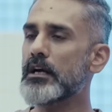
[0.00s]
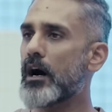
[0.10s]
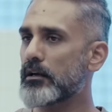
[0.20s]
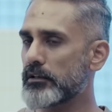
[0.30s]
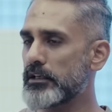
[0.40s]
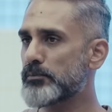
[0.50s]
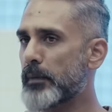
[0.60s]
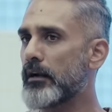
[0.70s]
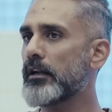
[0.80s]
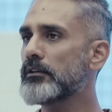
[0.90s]
R3
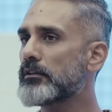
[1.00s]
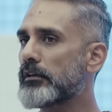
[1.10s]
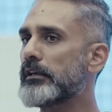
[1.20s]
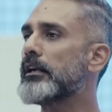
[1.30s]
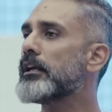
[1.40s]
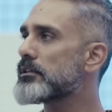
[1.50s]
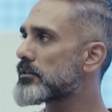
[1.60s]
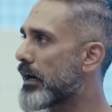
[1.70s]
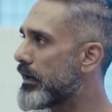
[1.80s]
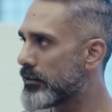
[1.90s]
spending three days
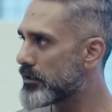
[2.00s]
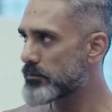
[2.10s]
riding this